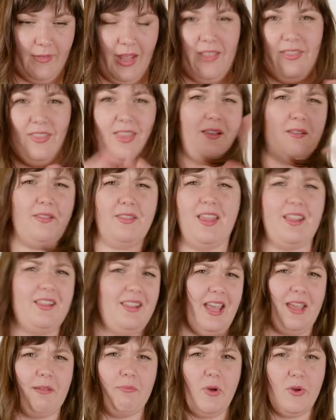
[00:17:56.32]
than, than
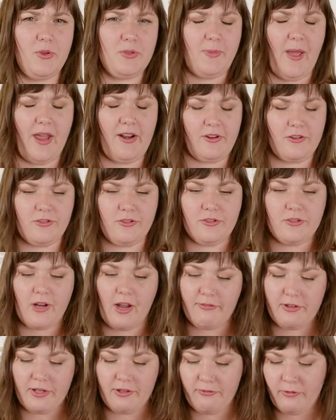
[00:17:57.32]
like most patterns are
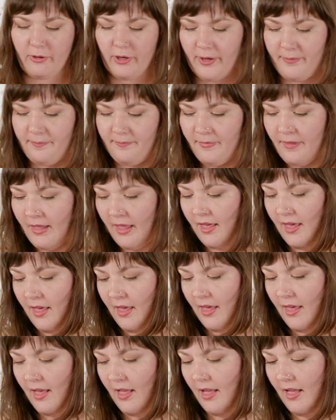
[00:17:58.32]
drafted for.
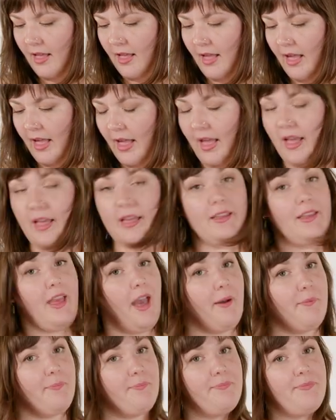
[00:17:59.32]

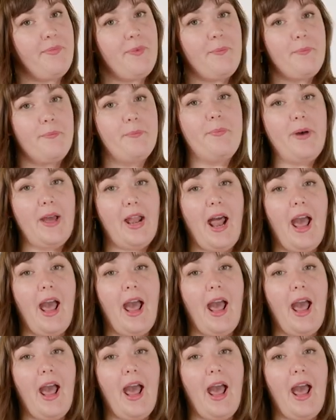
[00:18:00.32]
Yeah, but